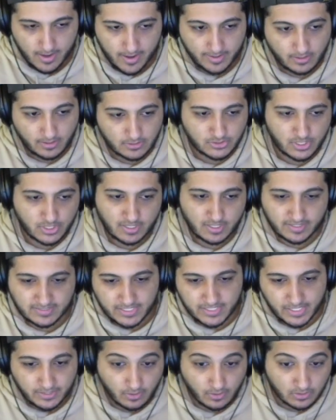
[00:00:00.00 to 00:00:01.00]
And I'll try to like
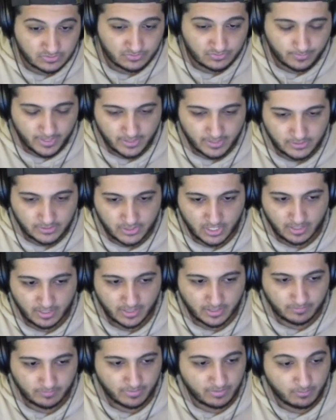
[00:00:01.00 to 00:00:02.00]
take notes from it and try to
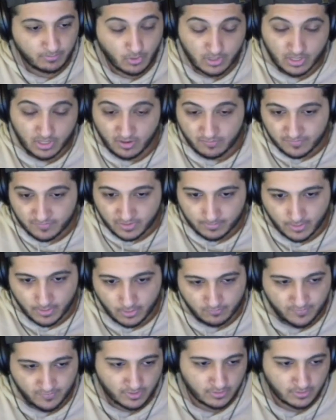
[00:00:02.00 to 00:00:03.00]
like be more confident in my
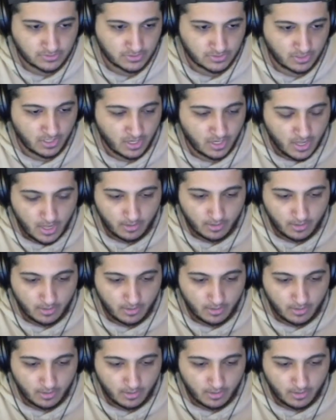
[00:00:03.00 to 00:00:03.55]
own videos or